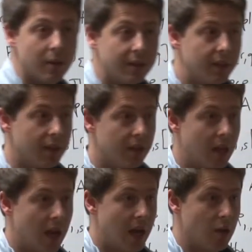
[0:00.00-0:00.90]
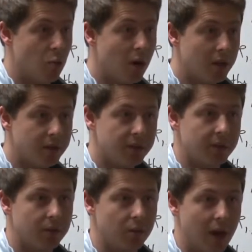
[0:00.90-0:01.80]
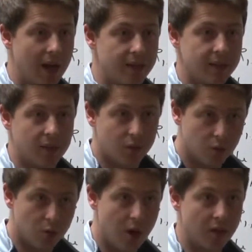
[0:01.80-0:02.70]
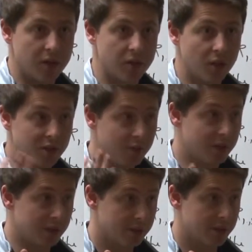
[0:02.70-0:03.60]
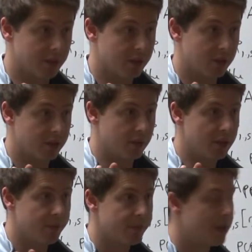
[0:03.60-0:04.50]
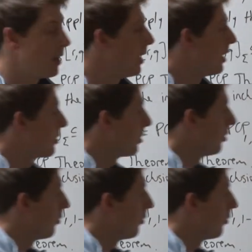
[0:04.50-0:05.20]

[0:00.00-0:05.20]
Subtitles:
that I want to ask two queries, not four, right? So